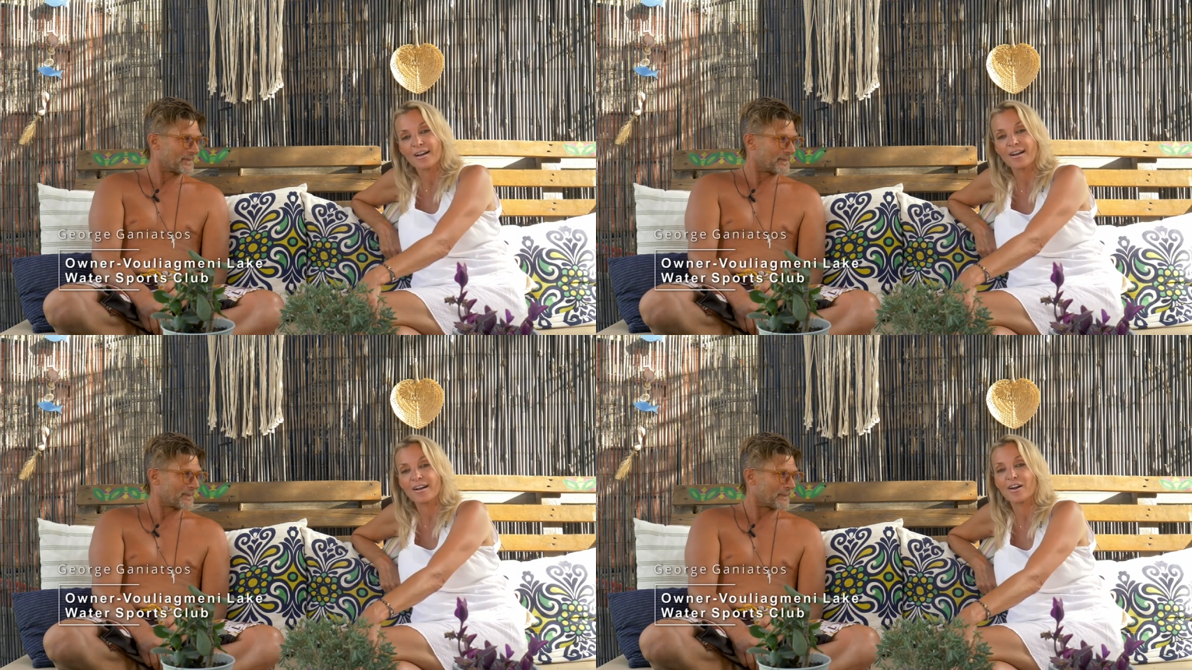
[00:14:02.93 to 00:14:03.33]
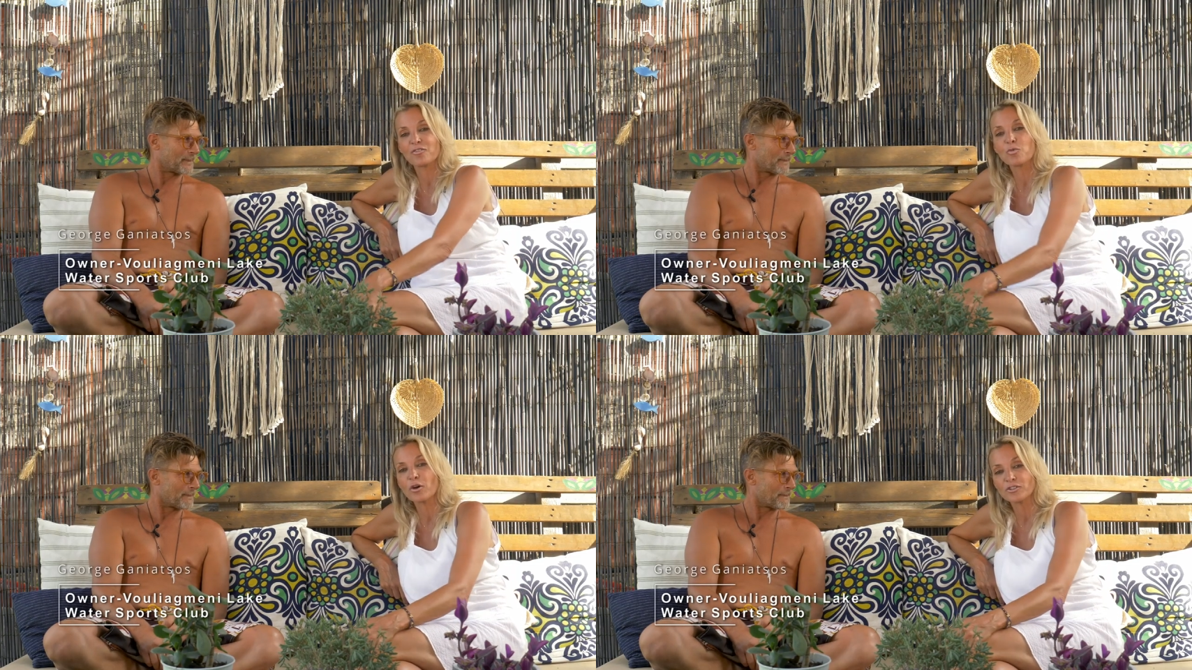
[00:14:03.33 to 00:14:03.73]
Speaker 1: uh,
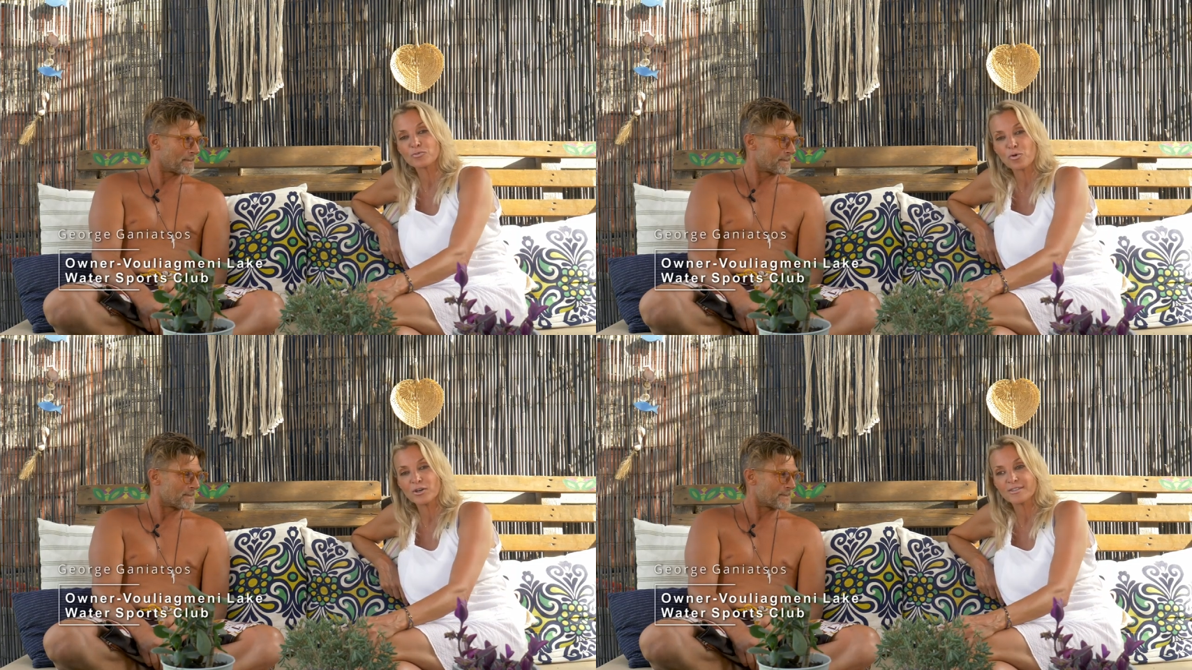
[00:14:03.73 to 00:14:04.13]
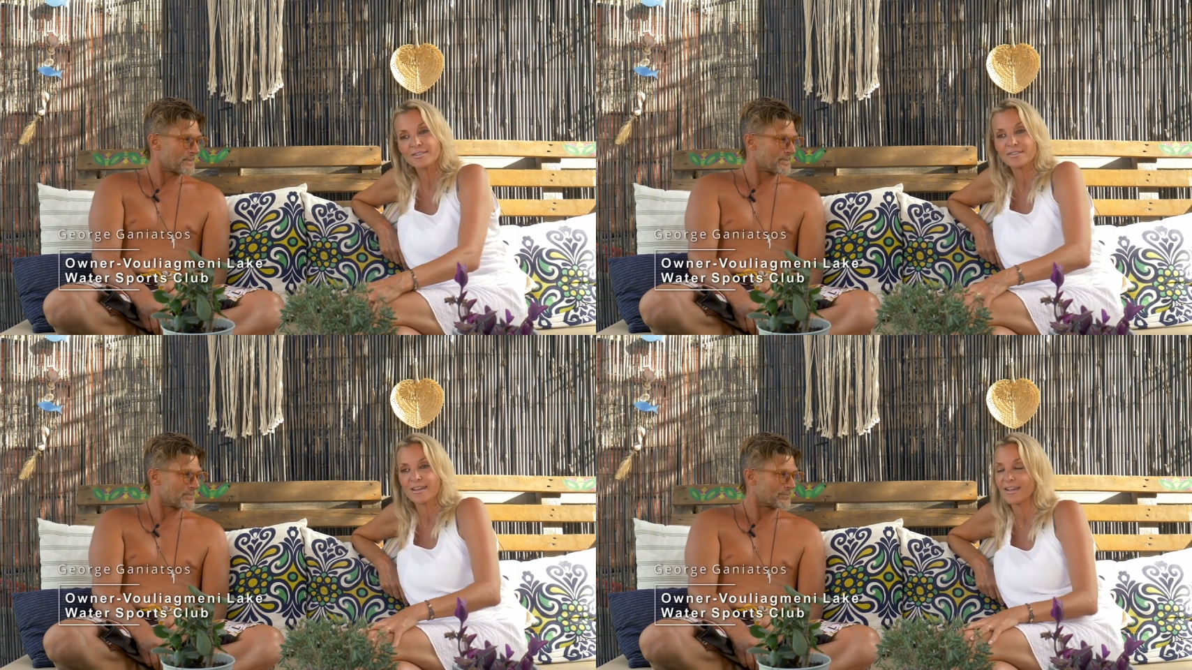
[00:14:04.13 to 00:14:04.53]
of water
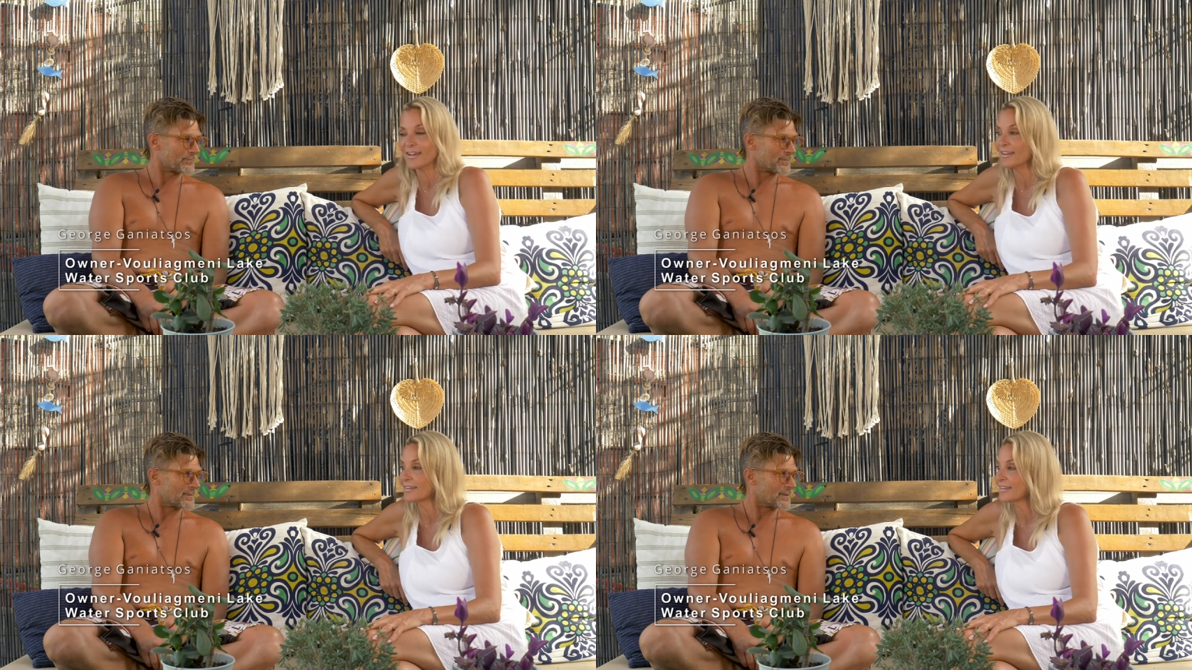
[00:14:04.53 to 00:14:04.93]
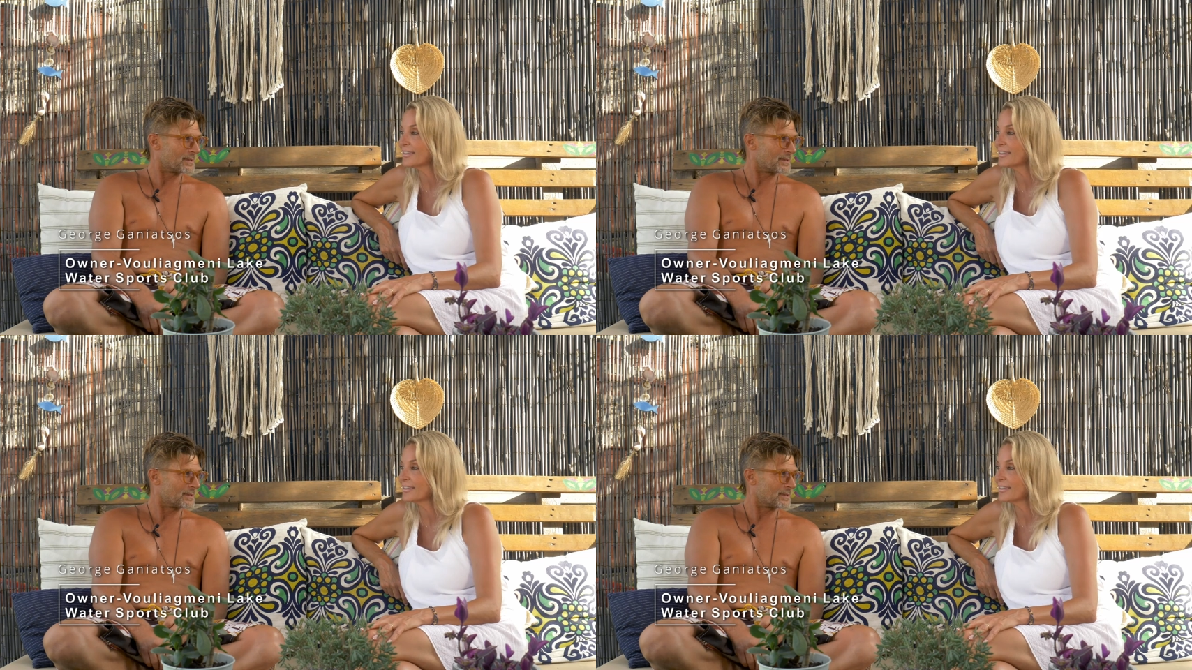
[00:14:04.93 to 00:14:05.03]
sports and